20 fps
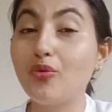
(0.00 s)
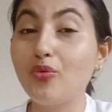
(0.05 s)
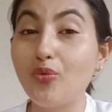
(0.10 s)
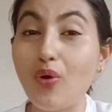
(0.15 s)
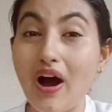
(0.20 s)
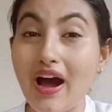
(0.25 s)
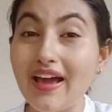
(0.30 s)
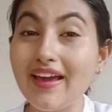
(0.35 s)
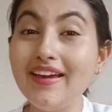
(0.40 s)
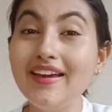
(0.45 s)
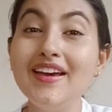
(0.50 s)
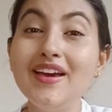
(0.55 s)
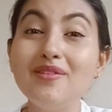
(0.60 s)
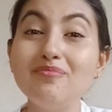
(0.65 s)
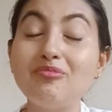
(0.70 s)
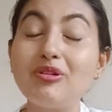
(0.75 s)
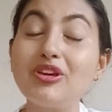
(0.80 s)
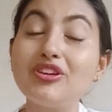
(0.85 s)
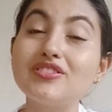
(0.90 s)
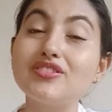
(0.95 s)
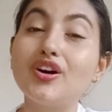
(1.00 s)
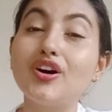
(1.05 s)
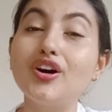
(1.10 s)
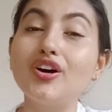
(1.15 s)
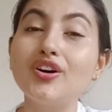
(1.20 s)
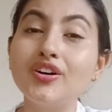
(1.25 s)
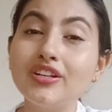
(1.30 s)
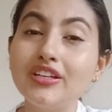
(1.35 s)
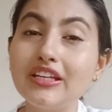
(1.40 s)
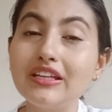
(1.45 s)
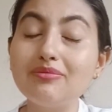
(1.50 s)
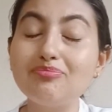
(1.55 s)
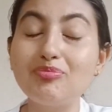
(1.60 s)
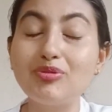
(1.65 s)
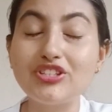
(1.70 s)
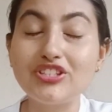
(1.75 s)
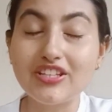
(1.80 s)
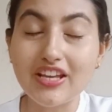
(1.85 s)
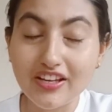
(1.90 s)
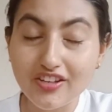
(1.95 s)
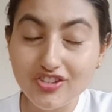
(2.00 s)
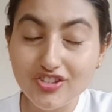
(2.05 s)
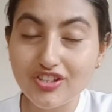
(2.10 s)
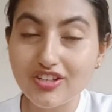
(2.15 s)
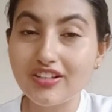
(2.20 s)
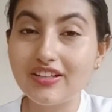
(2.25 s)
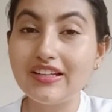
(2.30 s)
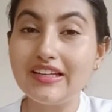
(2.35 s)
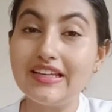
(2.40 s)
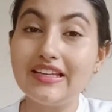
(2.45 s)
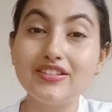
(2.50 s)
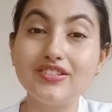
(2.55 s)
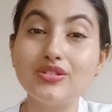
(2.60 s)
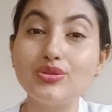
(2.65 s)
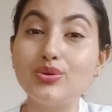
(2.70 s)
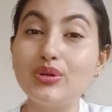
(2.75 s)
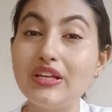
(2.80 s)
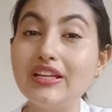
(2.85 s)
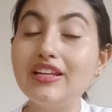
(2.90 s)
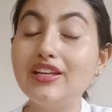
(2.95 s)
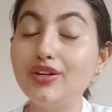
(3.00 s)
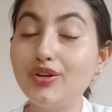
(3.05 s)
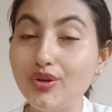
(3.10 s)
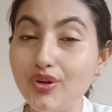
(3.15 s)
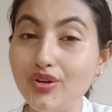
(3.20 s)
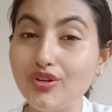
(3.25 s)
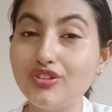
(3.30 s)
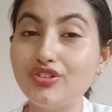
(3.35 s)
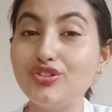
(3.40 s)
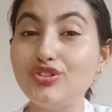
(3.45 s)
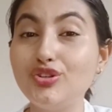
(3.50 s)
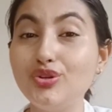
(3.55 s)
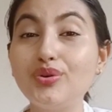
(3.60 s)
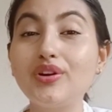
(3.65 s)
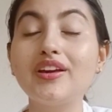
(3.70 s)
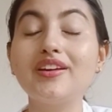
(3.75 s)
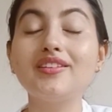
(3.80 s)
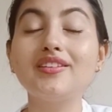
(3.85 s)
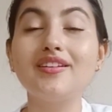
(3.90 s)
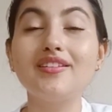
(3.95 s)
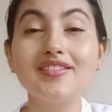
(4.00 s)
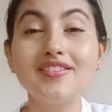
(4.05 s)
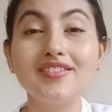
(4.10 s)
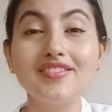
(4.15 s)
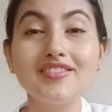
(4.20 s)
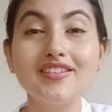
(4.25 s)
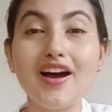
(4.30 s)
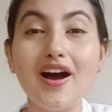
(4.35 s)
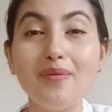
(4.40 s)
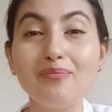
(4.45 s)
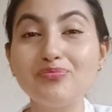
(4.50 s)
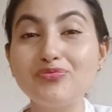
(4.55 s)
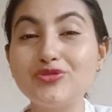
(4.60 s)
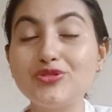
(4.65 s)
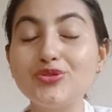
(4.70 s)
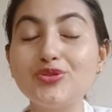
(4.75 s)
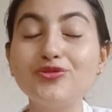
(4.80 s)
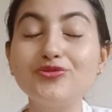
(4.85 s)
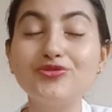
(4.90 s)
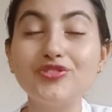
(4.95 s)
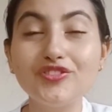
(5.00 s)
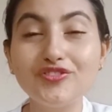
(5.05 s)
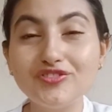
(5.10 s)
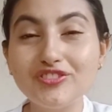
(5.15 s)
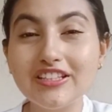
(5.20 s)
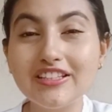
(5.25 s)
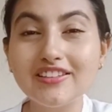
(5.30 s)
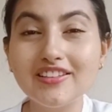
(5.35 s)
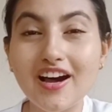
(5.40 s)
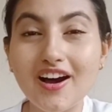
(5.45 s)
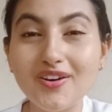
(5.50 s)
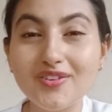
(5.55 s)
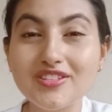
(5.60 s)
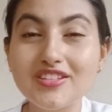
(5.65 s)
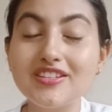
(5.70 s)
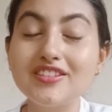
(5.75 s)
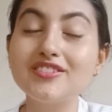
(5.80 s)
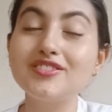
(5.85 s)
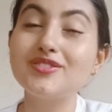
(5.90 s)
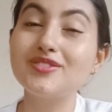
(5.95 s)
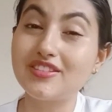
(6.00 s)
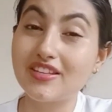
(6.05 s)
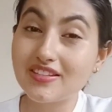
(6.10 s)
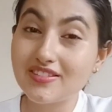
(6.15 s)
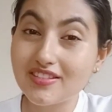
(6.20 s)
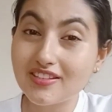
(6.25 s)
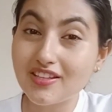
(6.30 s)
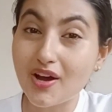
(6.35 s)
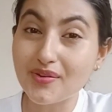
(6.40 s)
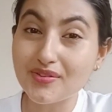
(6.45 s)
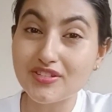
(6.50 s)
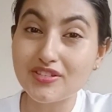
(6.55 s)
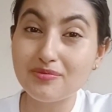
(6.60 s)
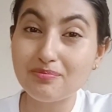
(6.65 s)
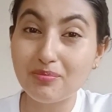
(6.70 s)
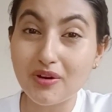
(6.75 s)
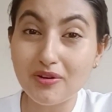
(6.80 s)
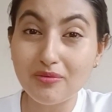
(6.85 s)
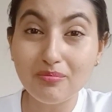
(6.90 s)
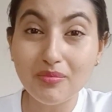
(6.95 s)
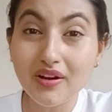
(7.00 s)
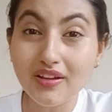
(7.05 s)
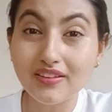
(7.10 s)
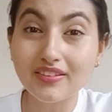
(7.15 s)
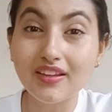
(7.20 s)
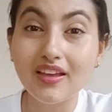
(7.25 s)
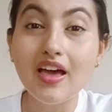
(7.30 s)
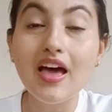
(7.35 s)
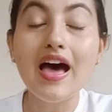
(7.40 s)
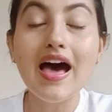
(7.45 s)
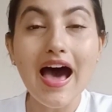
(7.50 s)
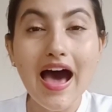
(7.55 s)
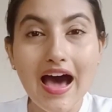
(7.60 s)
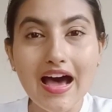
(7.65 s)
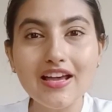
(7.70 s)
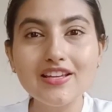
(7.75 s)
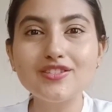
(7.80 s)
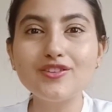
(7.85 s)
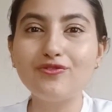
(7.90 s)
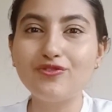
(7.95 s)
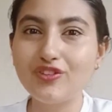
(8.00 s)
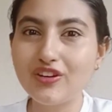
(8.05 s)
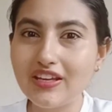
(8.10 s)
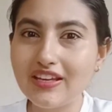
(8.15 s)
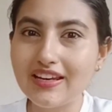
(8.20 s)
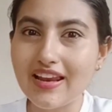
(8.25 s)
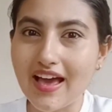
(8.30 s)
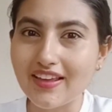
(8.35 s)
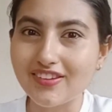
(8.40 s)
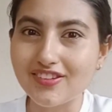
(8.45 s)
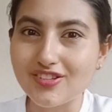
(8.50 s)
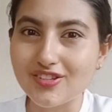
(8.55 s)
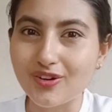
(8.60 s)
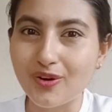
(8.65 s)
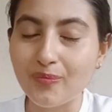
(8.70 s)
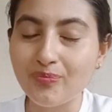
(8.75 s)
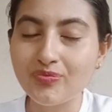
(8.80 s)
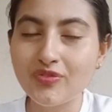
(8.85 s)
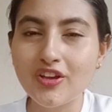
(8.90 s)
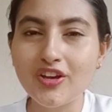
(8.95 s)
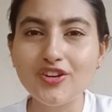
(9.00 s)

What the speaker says: Why? Because the earning potential is really good. You can earn up to 50,000 to 60,000 per month as a freelancer.